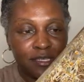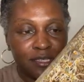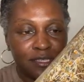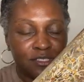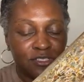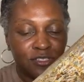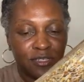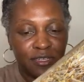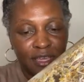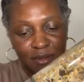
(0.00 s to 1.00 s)
It should
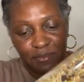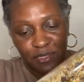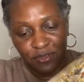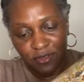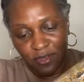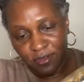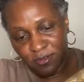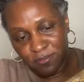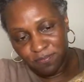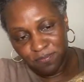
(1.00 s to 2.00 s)
not be,
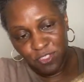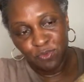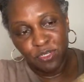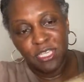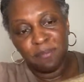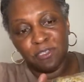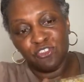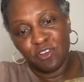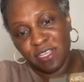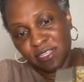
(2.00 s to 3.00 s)
you want to keep it
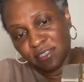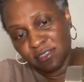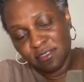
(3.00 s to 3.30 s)
drained.